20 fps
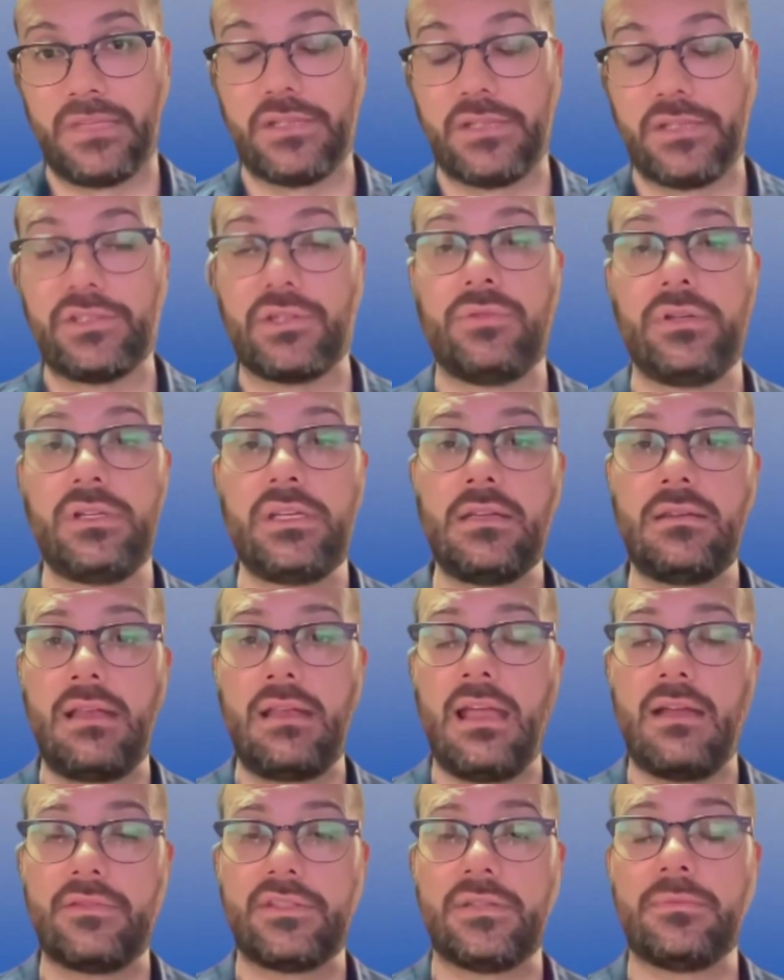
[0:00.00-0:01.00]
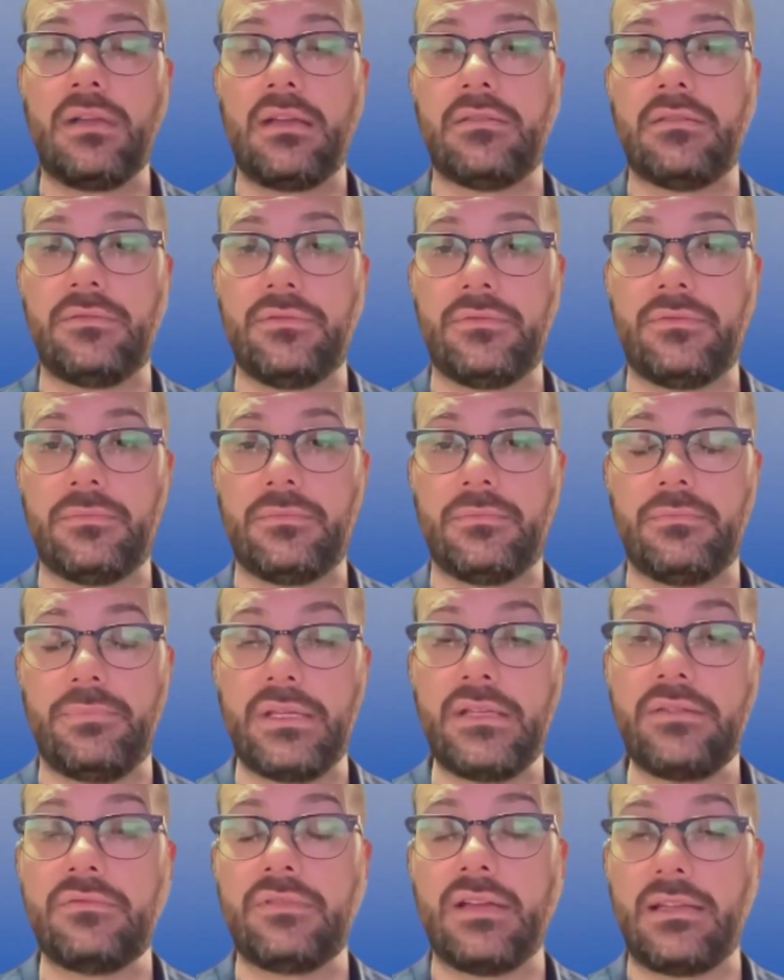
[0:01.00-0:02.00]
So if we didn't have some kind of
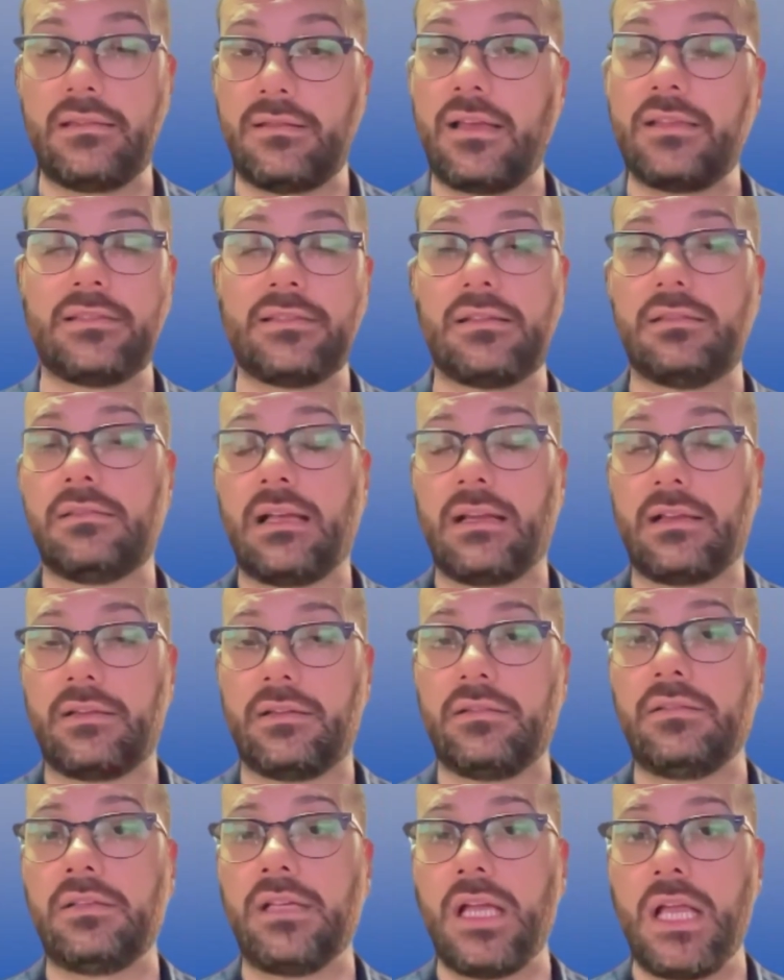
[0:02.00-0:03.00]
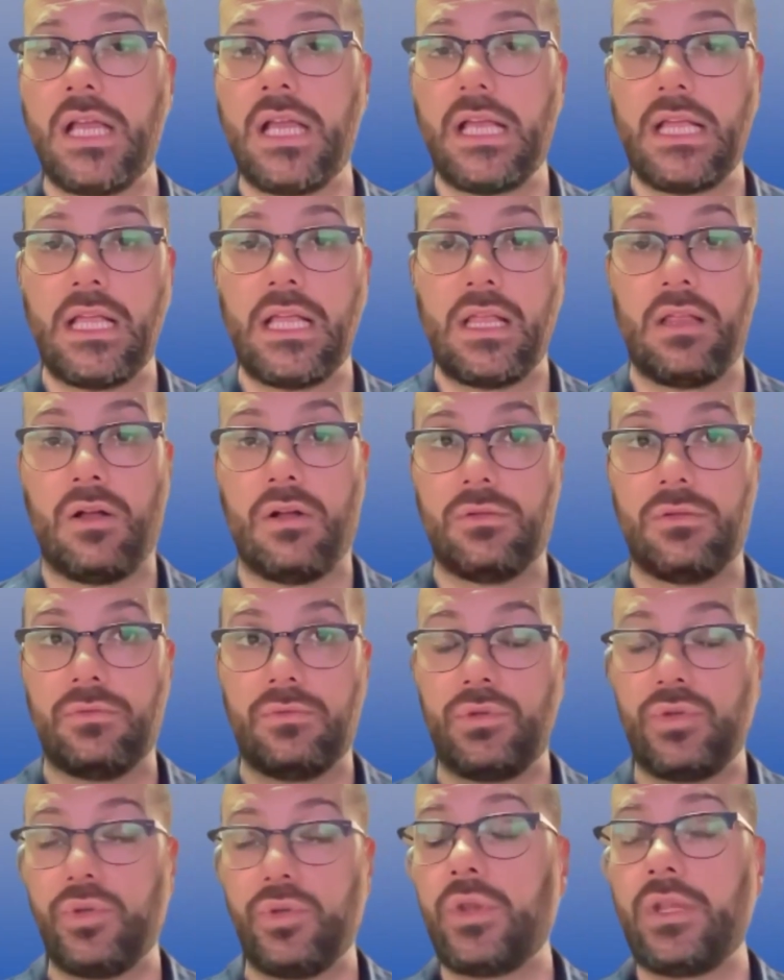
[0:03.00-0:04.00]
bin vent dust collector,
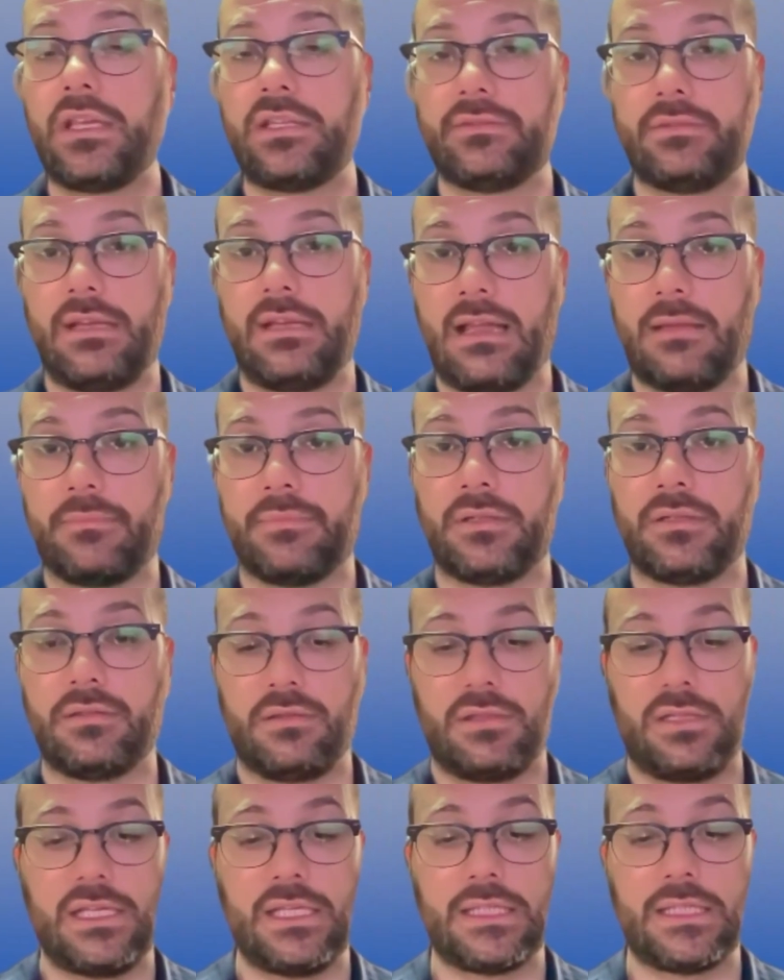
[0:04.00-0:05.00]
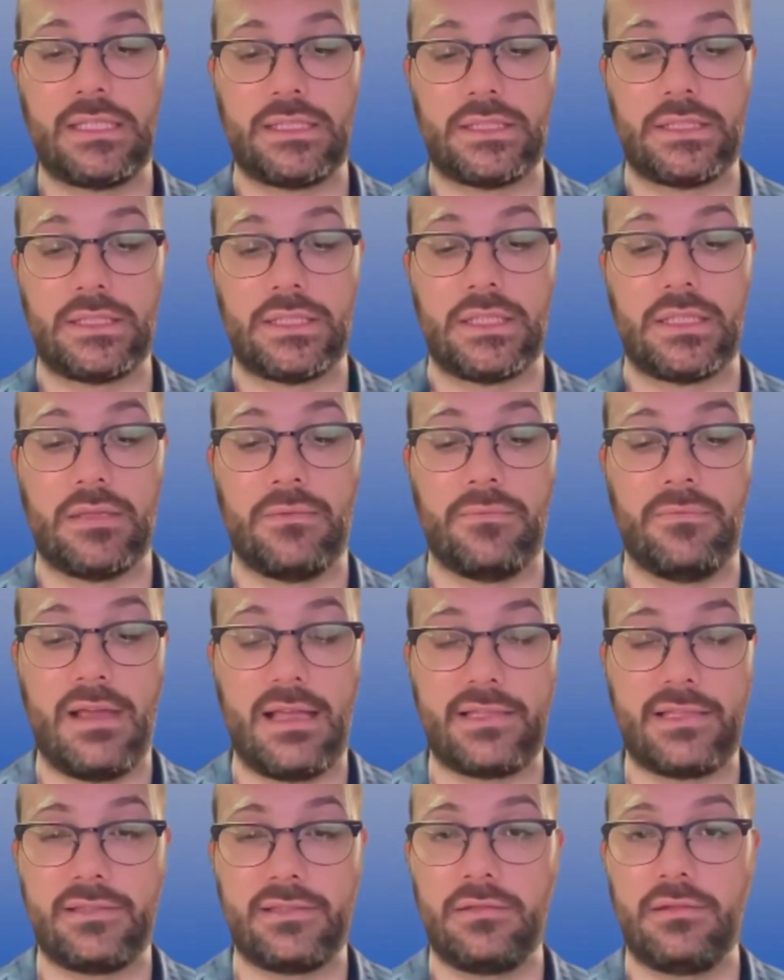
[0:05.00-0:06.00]
two things would happen. Either the
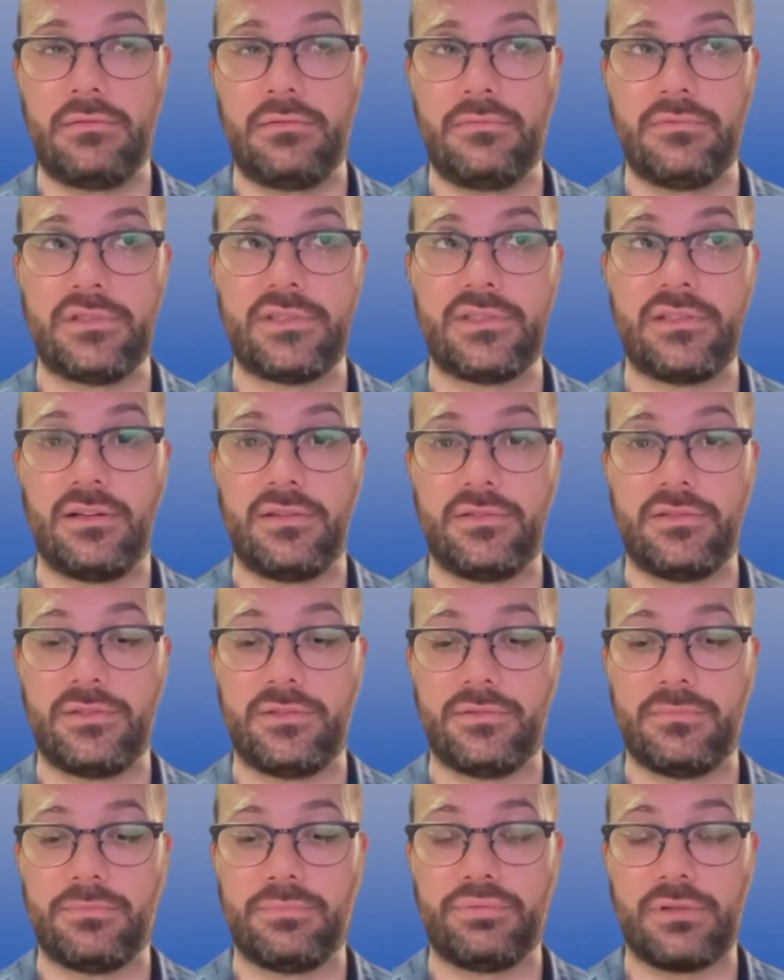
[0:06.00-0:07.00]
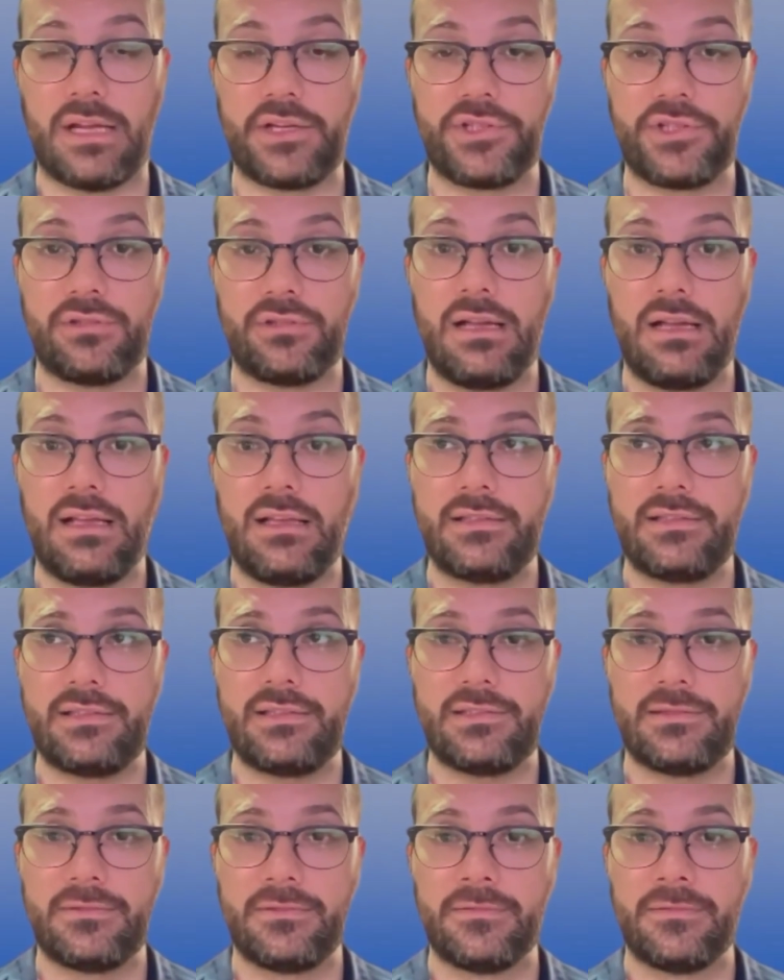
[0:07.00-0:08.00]
vessel would start to
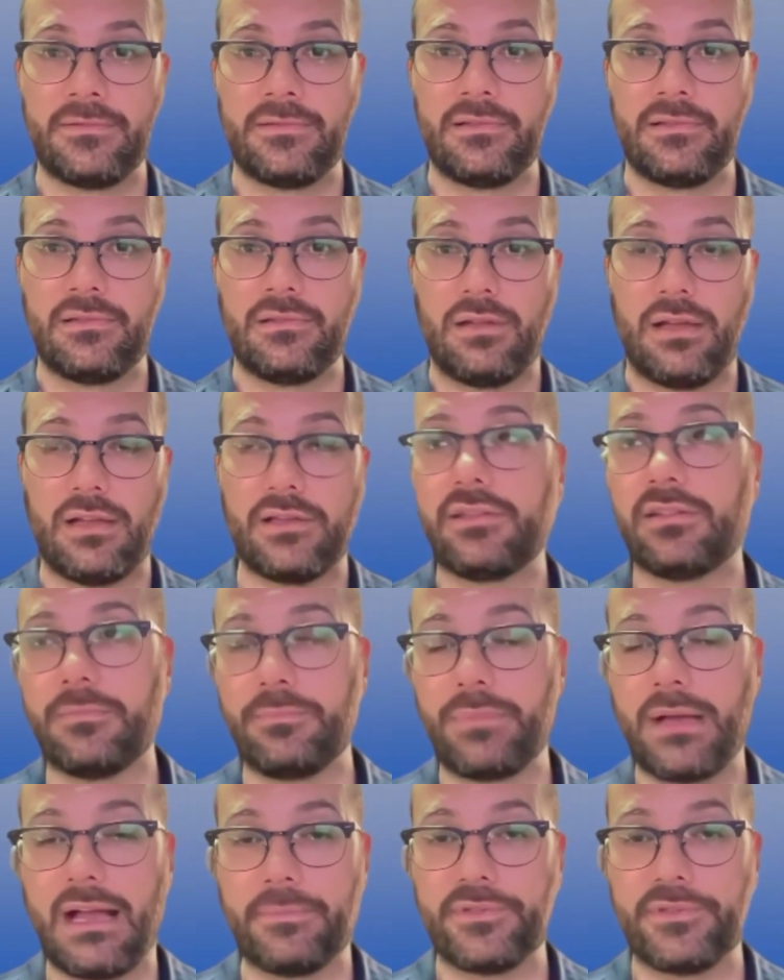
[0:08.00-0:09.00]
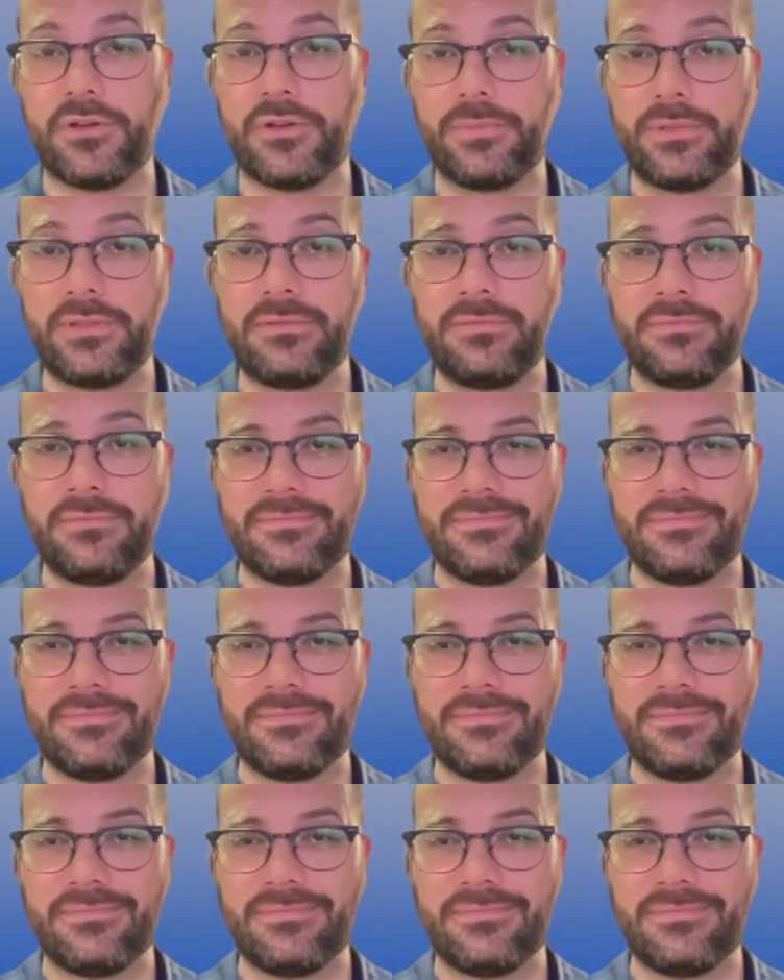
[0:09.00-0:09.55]
pressurize until it pops open,